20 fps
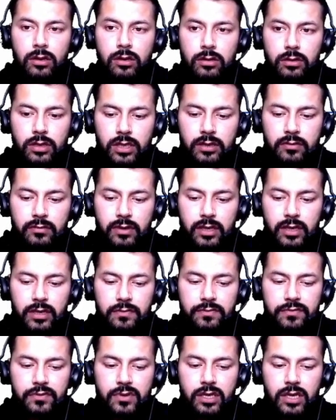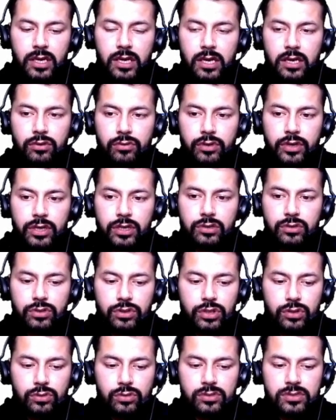Even if we are going to
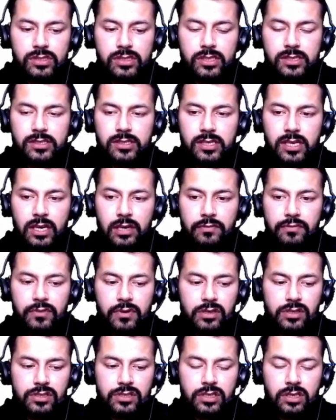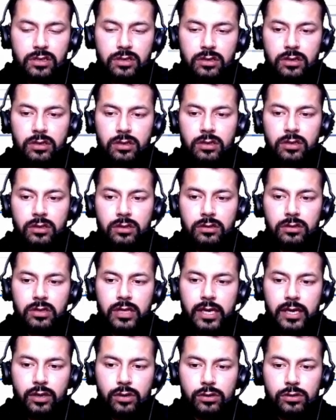use this del function,
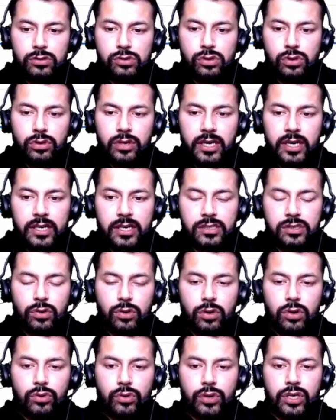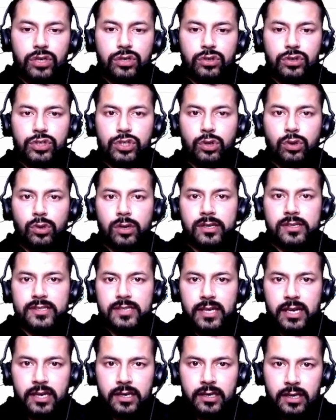then also it is not going to show us
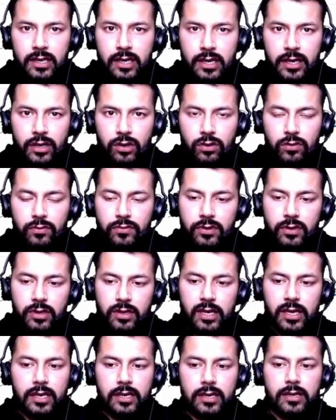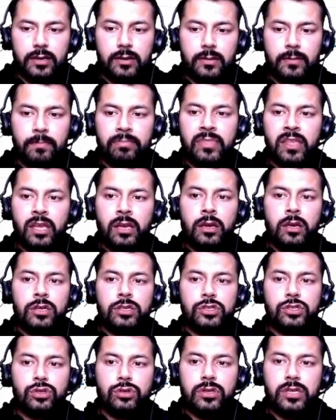any kind of error.
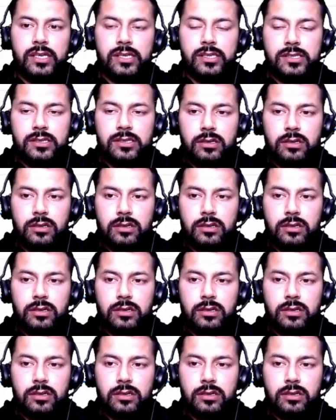So this